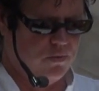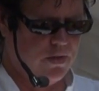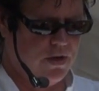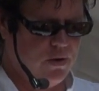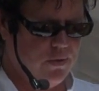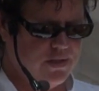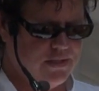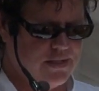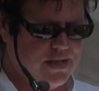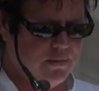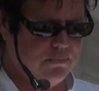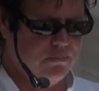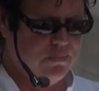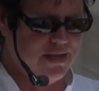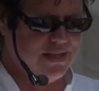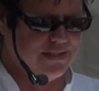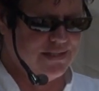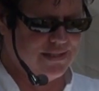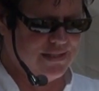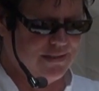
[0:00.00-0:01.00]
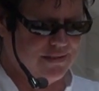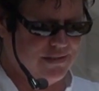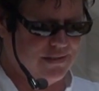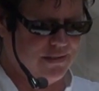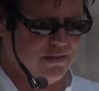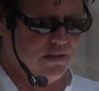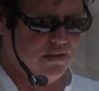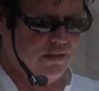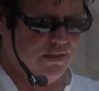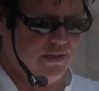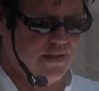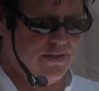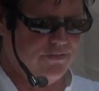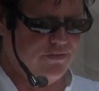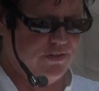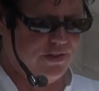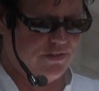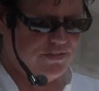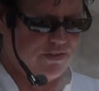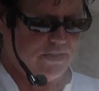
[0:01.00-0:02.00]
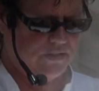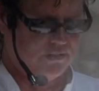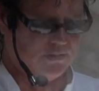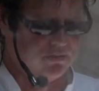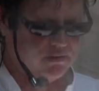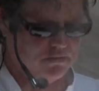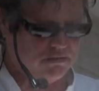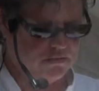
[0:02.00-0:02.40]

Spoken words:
we always had mint and dill in everything.